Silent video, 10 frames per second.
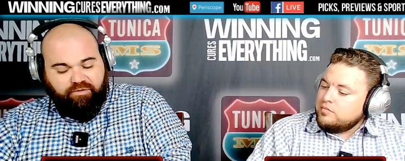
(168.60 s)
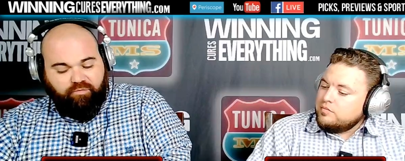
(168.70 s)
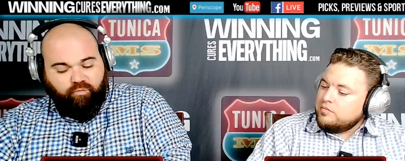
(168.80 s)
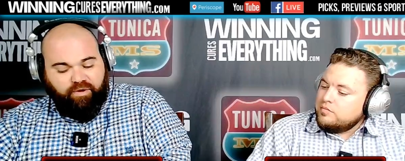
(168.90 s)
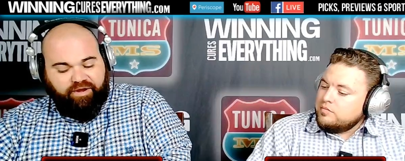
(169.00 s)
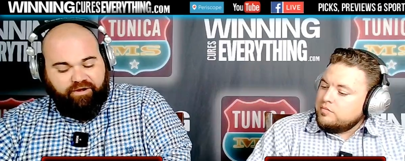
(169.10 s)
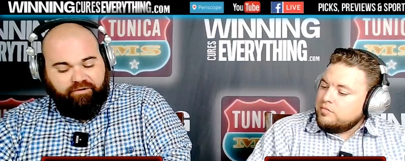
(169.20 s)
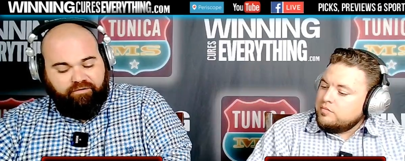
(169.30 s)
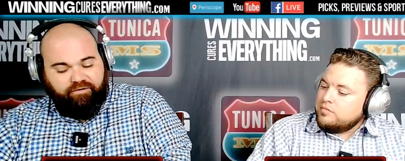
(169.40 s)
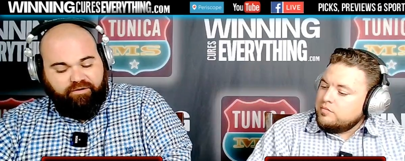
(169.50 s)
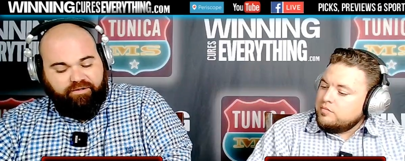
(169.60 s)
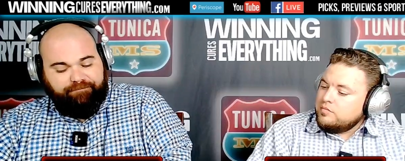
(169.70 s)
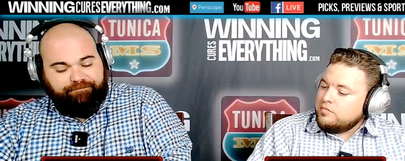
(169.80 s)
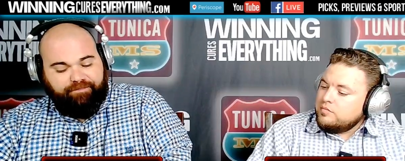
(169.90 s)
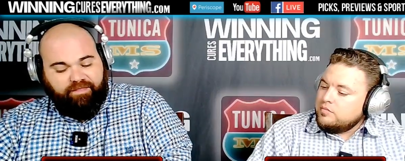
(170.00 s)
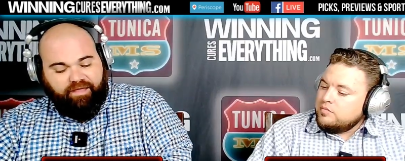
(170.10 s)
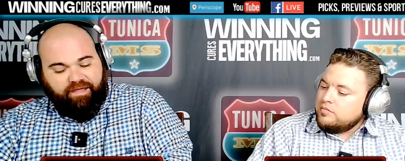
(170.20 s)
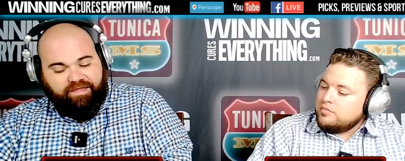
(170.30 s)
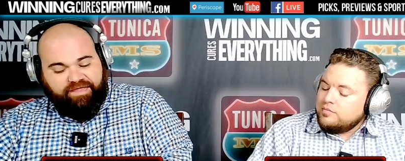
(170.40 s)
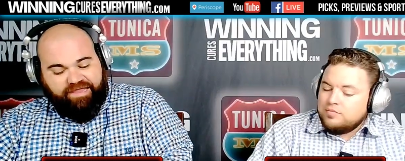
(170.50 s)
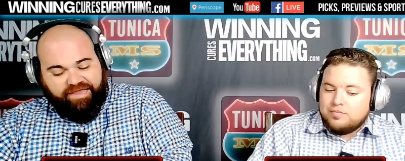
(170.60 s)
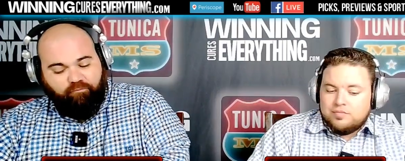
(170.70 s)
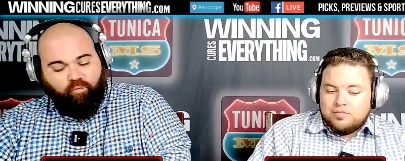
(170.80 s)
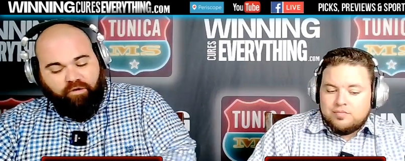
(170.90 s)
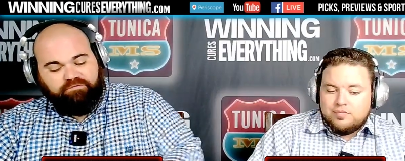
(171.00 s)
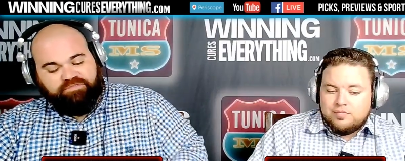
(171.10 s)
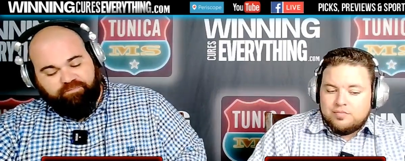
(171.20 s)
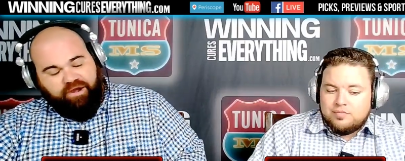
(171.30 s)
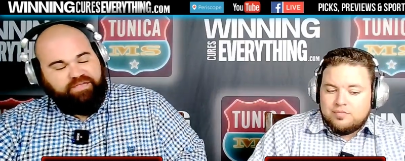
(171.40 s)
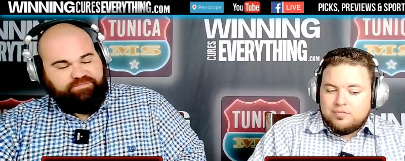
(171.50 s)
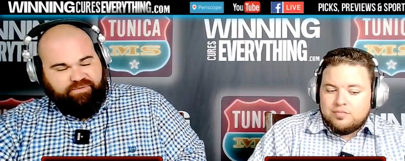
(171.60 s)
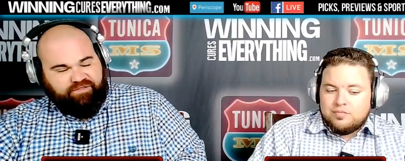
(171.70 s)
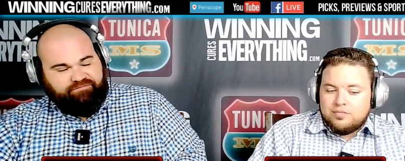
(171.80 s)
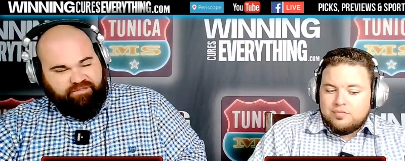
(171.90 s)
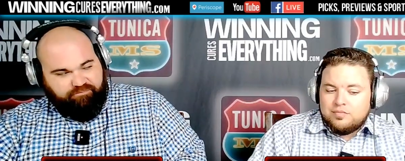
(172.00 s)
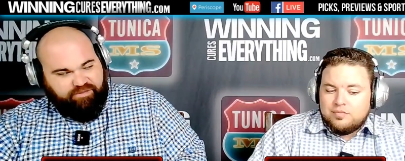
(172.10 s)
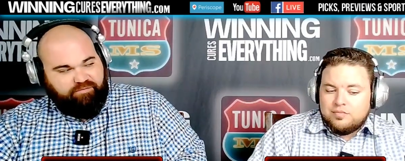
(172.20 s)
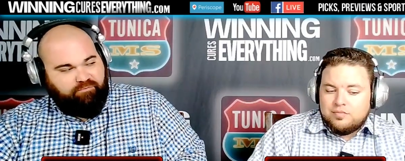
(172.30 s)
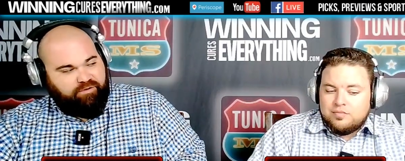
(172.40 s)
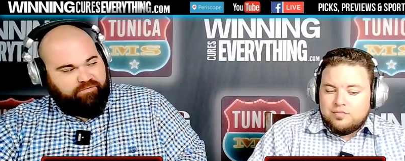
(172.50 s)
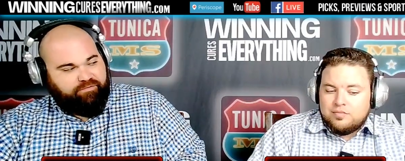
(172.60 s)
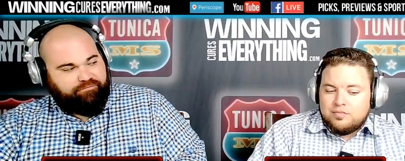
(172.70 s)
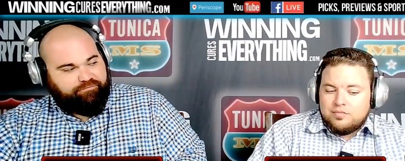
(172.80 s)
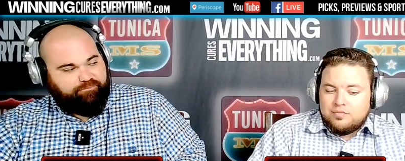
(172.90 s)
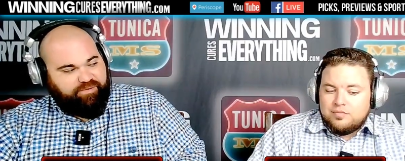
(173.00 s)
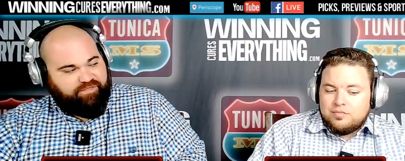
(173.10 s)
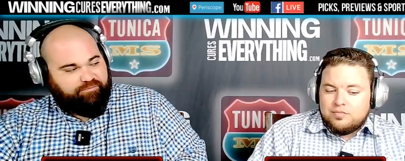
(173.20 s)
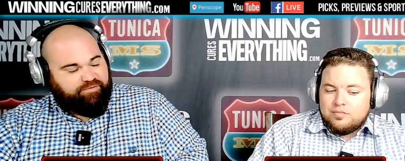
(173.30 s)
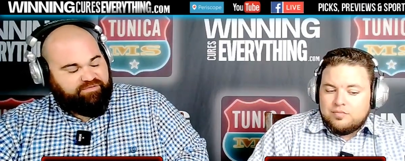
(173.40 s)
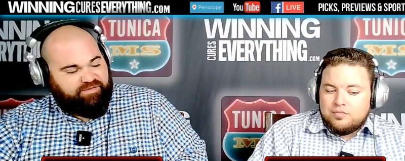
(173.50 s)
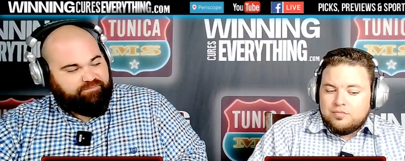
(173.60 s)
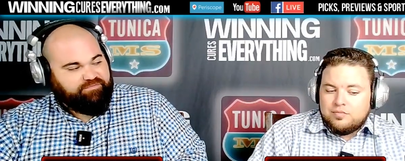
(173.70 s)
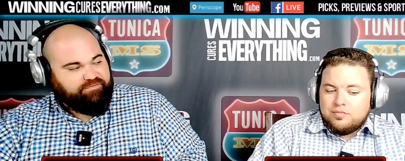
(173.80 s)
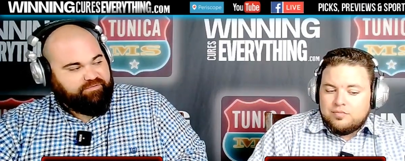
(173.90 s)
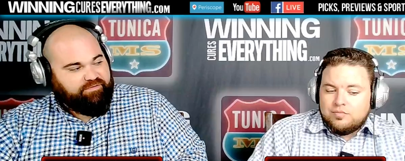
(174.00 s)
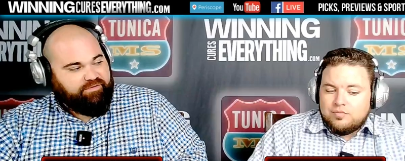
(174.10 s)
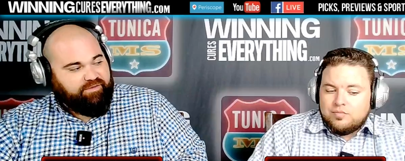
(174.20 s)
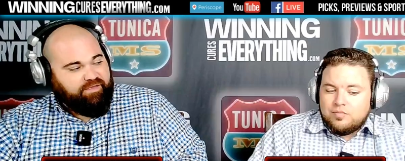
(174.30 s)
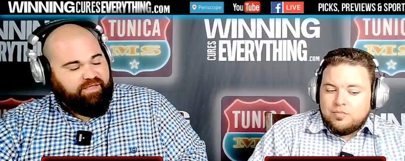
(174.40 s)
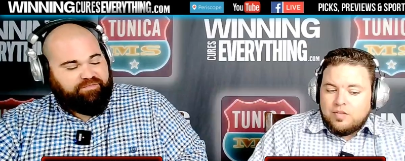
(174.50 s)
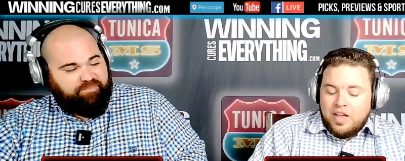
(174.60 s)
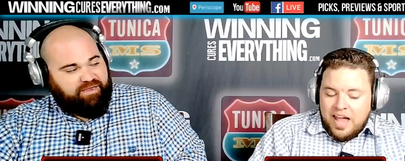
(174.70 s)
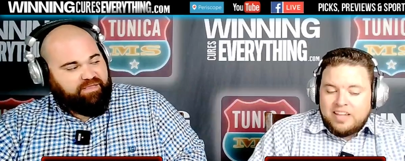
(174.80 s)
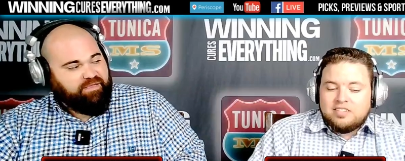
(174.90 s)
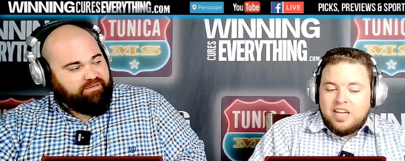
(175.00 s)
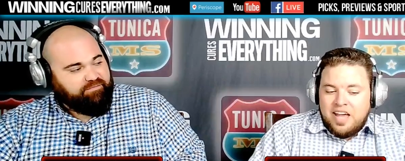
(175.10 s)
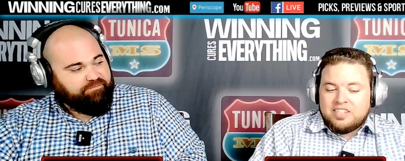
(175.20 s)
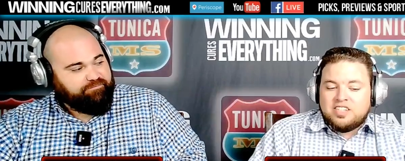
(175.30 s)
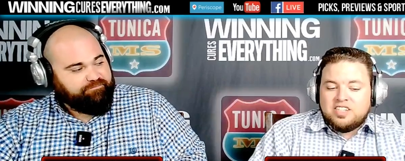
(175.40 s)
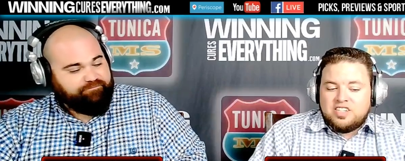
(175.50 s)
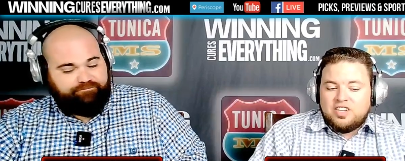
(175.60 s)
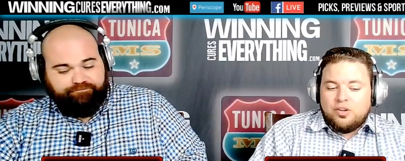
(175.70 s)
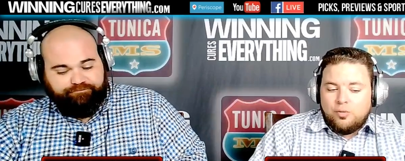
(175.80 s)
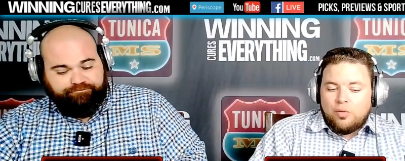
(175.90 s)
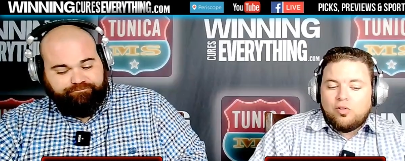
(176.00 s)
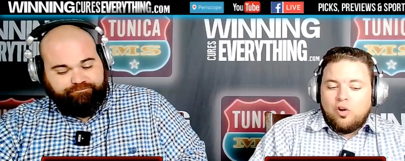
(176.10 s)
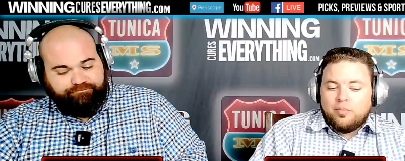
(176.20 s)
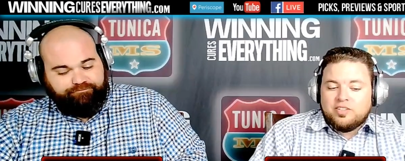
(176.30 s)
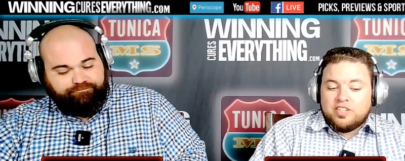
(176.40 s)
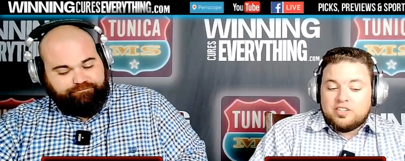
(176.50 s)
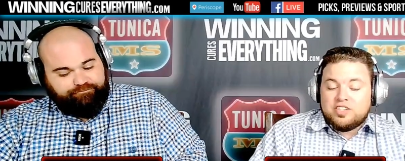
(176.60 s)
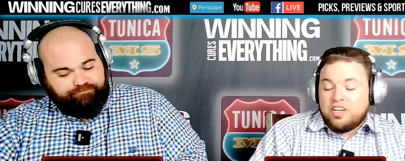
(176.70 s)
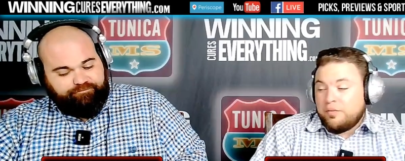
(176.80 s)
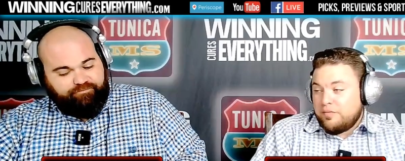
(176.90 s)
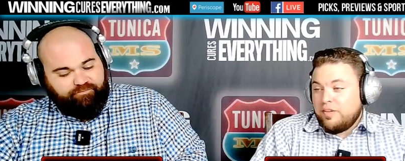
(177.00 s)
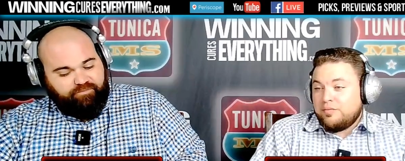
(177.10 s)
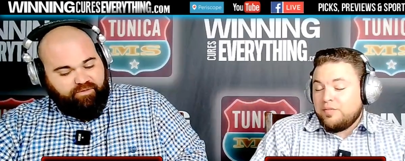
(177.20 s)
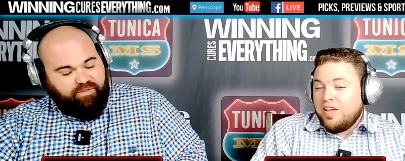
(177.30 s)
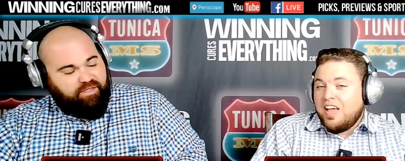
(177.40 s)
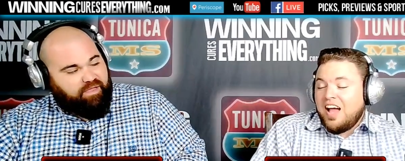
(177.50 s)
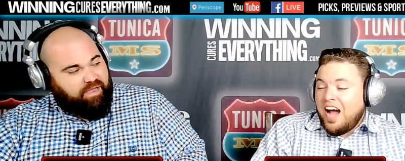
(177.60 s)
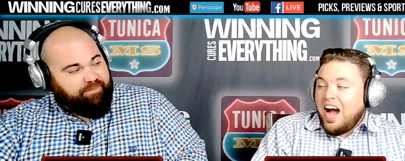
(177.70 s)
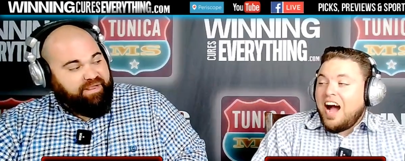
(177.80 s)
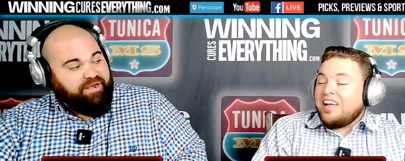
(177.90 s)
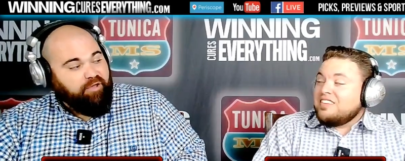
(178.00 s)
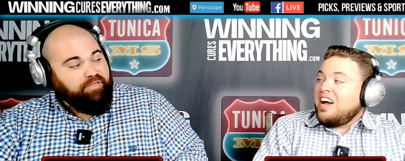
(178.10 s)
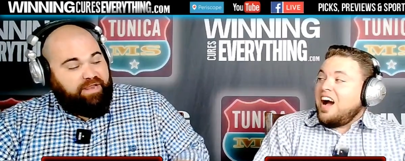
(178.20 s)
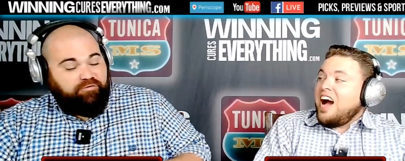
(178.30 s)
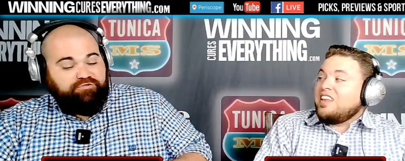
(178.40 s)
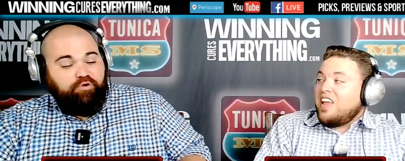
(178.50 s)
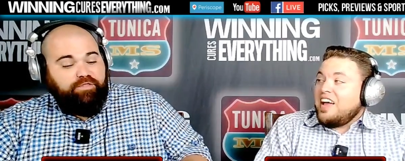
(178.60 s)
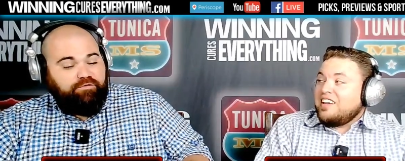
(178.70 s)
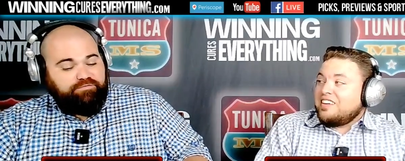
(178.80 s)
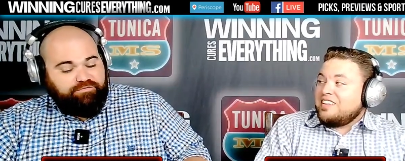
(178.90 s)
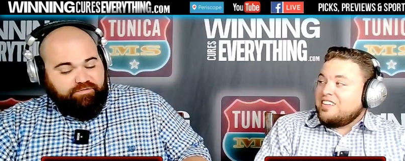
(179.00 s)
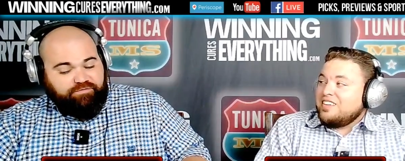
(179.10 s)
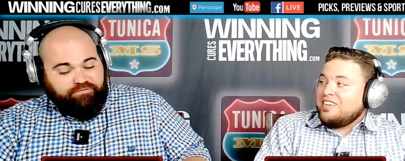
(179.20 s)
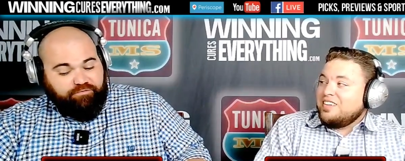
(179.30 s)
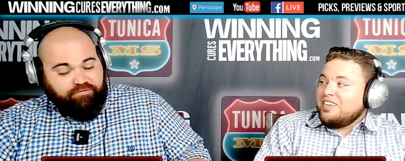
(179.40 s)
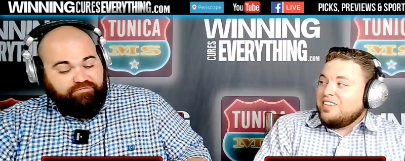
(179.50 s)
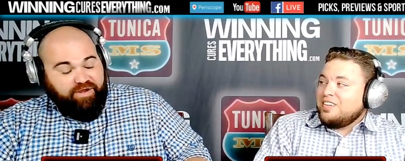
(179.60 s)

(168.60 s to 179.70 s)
Speaker 1: where it won't surprise me if they beat one of those big three teams at the
Speaker 2: back end. At TCU, Oklahoma, and Texas. Now,
Speaker 1: I know two of those are at